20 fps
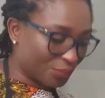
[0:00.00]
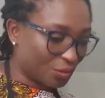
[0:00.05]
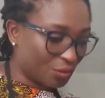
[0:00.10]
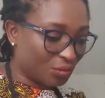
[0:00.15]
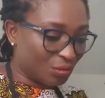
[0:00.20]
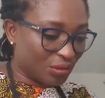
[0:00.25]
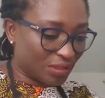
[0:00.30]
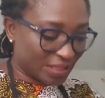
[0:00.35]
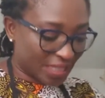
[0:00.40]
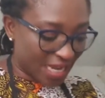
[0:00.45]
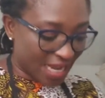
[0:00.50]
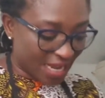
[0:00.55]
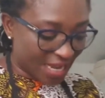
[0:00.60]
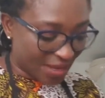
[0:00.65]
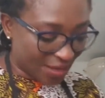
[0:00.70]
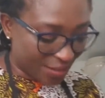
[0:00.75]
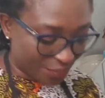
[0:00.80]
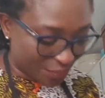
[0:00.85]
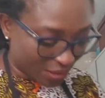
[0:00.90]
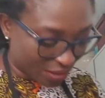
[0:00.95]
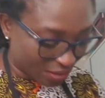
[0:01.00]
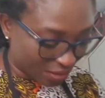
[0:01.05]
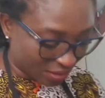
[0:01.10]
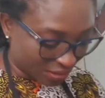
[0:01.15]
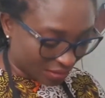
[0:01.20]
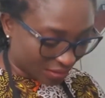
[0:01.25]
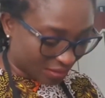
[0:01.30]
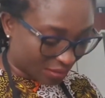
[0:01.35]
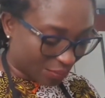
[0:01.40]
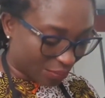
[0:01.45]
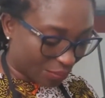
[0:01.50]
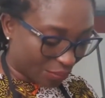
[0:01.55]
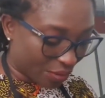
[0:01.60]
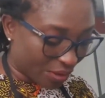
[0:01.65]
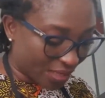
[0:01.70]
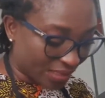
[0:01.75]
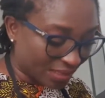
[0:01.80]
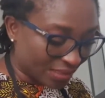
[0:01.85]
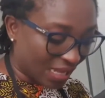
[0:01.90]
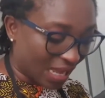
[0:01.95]
today, because of the
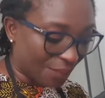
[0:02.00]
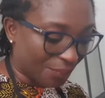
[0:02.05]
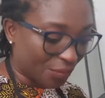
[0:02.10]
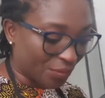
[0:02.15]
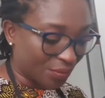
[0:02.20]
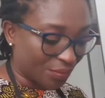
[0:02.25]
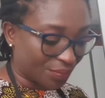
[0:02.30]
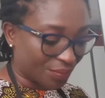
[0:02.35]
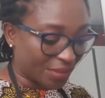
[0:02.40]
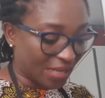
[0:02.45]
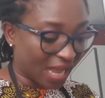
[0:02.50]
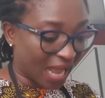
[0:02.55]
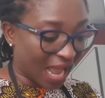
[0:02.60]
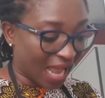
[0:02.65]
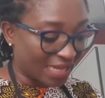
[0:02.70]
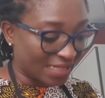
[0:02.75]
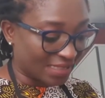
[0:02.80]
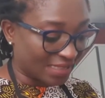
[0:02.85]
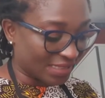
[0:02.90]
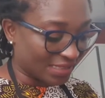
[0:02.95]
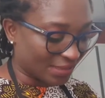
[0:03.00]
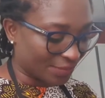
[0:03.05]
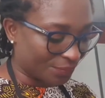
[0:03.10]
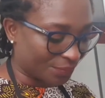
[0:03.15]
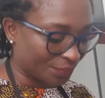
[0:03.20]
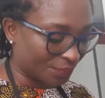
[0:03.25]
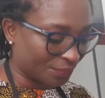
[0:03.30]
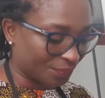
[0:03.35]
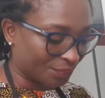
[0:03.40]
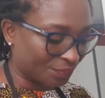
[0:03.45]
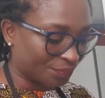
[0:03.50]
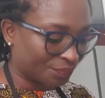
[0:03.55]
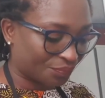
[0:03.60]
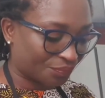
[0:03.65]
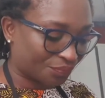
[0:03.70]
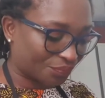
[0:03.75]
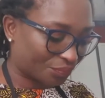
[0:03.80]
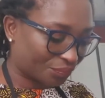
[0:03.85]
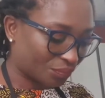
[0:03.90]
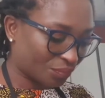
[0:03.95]
boys, I'm going to be adding
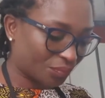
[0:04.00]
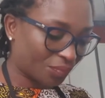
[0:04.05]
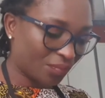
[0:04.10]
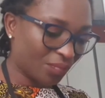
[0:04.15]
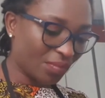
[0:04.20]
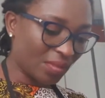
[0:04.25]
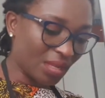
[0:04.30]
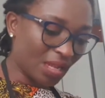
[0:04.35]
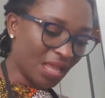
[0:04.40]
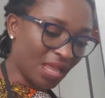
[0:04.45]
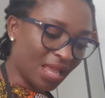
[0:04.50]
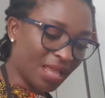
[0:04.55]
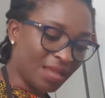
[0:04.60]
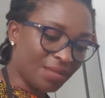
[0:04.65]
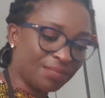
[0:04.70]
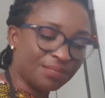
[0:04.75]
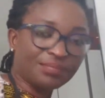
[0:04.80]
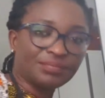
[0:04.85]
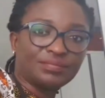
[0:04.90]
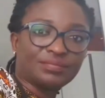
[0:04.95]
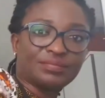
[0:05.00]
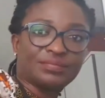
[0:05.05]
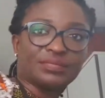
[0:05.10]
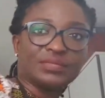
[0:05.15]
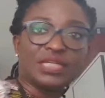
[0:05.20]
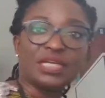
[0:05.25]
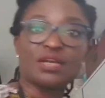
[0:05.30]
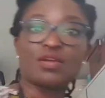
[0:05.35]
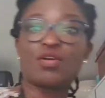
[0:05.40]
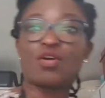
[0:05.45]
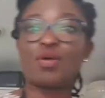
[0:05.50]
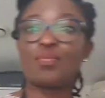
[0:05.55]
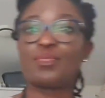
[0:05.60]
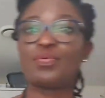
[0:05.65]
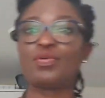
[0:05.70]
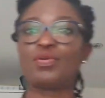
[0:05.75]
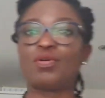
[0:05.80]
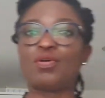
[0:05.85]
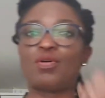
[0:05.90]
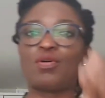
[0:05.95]
a
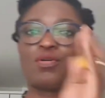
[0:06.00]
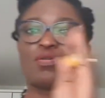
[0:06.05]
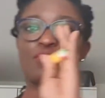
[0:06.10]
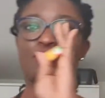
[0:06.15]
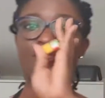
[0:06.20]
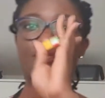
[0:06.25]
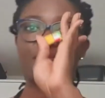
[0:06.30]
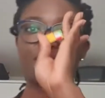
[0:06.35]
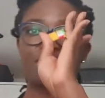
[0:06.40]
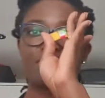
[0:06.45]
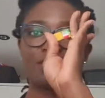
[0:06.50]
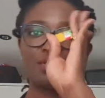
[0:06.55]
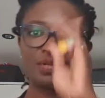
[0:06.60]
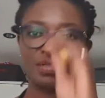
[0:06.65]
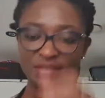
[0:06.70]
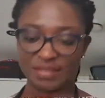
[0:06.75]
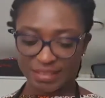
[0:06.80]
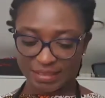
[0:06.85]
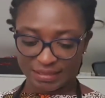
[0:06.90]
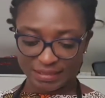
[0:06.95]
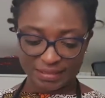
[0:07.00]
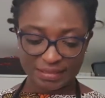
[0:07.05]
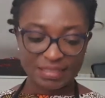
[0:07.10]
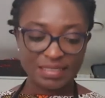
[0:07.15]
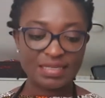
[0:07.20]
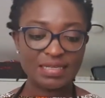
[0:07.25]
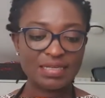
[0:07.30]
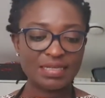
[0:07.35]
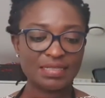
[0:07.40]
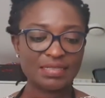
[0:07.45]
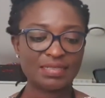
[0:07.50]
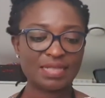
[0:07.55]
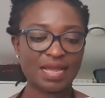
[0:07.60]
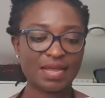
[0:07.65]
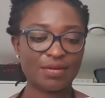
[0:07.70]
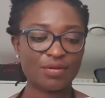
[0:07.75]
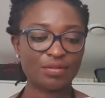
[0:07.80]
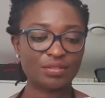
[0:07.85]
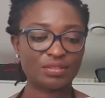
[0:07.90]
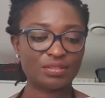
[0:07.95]
couple of this that I
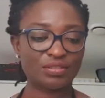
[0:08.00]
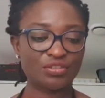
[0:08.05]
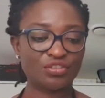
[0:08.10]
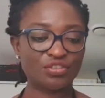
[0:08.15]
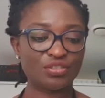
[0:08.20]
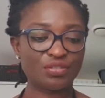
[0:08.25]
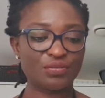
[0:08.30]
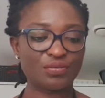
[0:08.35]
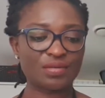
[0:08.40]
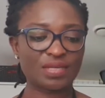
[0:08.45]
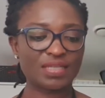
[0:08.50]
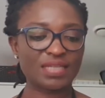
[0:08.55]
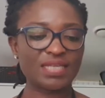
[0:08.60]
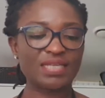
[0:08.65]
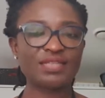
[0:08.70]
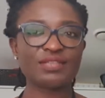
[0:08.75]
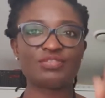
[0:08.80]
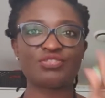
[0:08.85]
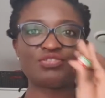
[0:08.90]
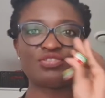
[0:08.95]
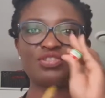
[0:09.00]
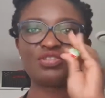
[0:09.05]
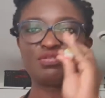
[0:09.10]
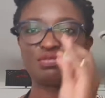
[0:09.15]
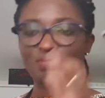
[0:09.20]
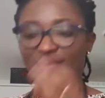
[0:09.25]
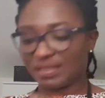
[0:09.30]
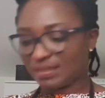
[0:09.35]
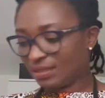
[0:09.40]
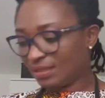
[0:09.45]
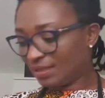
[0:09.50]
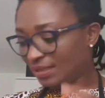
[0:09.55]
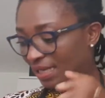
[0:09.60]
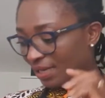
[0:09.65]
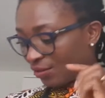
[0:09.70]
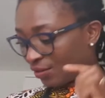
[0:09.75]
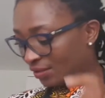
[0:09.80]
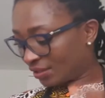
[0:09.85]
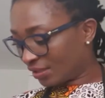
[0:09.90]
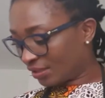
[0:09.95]
got Gino. I think it's Gino. My sister
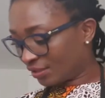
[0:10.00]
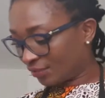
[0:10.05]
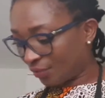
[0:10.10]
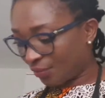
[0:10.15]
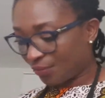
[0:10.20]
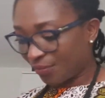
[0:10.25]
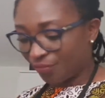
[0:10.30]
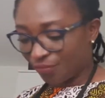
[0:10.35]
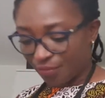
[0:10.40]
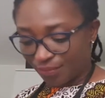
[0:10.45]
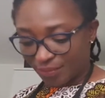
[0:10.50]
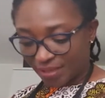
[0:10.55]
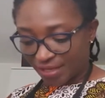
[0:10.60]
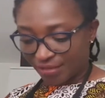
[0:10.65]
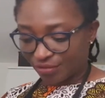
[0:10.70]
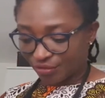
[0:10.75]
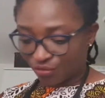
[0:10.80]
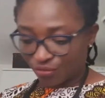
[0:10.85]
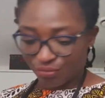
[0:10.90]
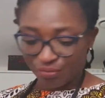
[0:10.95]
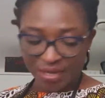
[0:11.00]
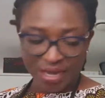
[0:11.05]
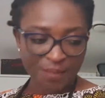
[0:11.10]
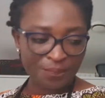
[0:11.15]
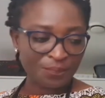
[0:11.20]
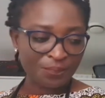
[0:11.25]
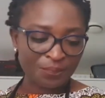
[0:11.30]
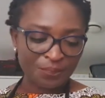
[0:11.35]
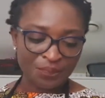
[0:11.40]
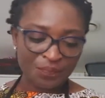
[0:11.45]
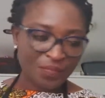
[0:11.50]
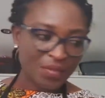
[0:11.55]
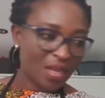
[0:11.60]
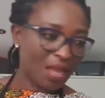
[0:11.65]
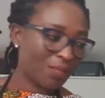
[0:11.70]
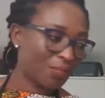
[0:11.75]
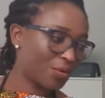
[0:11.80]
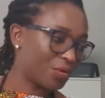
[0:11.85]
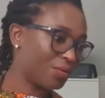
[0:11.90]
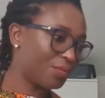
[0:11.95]
got this for me from Nigeria.
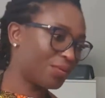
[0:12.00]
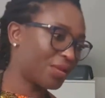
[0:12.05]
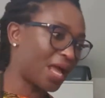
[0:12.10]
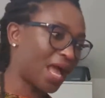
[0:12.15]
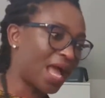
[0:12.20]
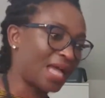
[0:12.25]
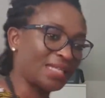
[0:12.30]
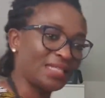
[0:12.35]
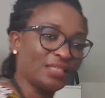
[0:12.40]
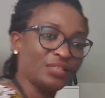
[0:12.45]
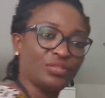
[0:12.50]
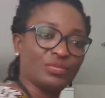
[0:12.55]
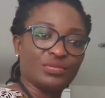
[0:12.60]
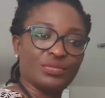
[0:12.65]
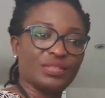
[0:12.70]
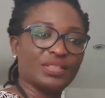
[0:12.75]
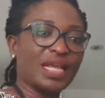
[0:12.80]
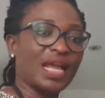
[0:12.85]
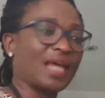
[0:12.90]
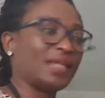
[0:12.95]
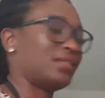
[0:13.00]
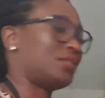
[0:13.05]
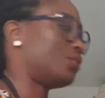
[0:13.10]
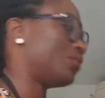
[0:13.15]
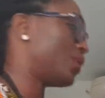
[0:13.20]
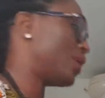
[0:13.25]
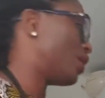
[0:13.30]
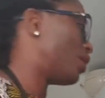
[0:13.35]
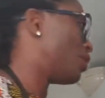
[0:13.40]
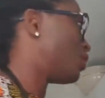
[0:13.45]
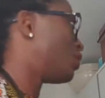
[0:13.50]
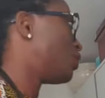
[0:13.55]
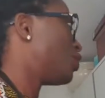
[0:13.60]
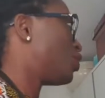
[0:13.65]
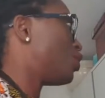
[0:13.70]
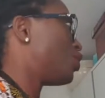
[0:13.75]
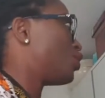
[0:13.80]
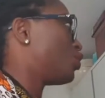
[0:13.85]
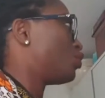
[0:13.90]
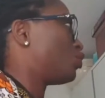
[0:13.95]
I'm going to be adding those as well
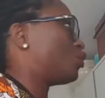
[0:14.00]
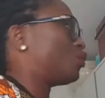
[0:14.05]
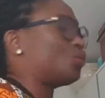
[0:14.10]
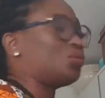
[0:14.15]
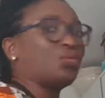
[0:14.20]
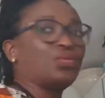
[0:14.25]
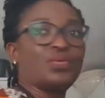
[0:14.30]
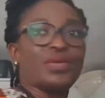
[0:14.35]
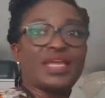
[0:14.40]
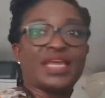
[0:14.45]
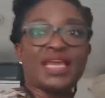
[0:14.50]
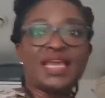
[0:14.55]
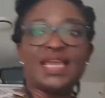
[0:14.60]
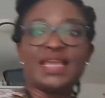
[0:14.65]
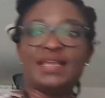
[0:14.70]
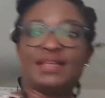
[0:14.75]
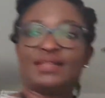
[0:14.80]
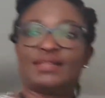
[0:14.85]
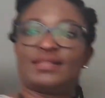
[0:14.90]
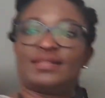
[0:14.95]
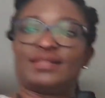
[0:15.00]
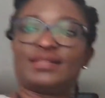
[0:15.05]
to eat.